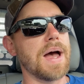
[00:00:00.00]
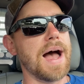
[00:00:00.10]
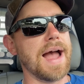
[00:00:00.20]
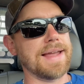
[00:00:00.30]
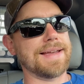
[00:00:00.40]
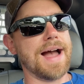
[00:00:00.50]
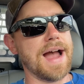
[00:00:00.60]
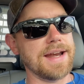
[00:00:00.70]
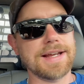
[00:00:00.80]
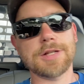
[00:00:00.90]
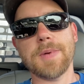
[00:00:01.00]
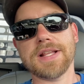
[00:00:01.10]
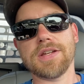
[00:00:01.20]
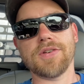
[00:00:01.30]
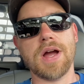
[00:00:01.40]
I kind of
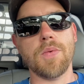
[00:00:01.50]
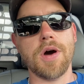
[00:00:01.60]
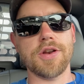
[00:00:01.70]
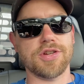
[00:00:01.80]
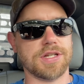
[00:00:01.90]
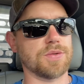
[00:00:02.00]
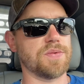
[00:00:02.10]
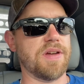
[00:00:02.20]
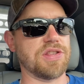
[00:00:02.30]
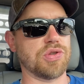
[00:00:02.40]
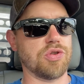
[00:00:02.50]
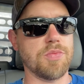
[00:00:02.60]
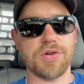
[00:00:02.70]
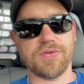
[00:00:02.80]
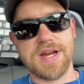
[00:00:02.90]
expected groundwater just because we've had so
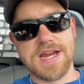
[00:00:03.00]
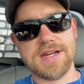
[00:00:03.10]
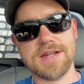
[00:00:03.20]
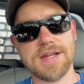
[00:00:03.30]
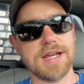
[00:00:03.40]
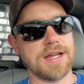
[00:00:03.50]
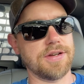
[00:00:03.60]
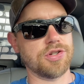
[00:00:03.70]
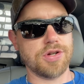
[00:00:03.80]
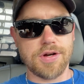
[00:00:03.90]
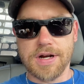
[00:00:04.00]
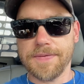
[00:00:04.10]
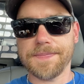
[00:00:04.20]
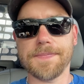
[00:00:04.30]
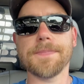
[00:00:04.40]
much rain, and sure
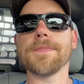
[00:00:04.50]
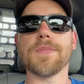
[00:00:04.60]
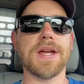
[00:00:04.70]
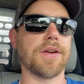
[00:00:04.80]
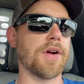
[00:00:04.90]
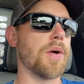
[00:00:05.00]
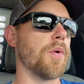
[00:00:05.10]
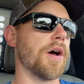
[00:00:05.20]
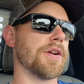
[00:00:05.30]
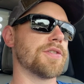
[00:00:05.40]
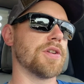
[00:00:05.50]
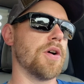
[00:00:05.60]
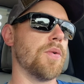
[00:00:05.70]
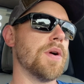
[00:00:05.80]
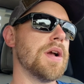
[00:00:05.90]
enough, we had groundwater.
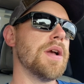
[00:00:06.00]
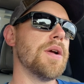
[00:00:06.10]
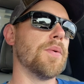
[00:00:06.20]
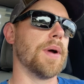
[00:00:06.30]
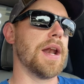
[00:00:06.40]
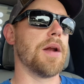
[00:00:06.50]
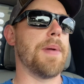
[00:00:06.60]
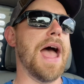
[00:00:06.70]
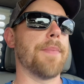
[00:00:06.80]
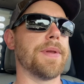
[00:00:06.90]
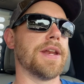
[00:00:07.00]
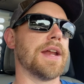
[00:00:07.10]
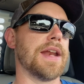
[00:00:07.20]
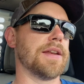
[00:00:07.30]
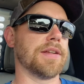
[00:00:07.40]
So what ended up happening,
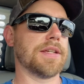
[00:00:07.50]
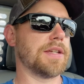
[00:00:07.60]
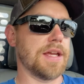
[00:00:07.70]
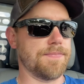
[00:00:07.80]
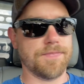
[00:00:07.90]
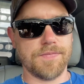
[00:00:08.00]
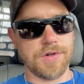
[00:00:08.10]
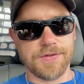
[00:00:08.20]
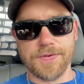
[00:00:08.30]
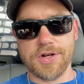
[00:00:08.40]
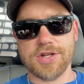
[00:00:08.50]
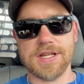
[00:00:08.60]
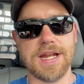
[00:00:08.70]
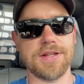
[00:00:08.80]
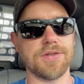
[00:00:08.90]
I didn't get much footage
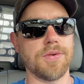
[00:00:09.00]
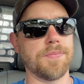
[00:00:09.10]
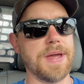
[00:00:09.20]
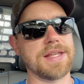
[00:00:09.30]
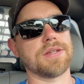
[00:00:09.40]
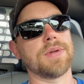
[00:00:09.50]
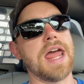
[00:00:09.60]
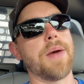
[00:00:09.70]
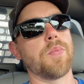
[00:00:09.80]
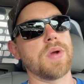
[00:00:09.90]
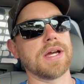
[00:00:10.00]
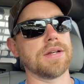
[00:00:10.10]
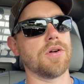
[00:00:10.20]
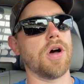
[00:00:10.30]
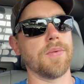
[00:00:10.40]
today. So basically what happened, we got
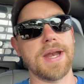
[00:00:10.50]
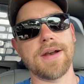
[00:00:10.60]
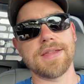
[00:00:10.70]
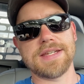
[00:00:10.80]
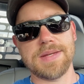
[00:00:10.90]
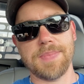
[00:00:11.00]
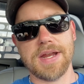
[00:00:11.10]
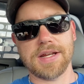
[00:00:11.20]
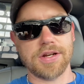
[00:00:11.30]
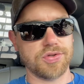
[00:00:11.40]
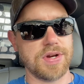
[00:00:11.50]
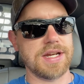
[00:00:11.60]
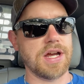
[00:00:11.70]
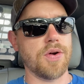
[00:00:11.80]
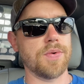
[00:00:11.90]
all the way down to the deep end, got it
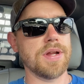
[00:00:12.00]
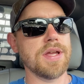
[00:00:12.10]
drained out,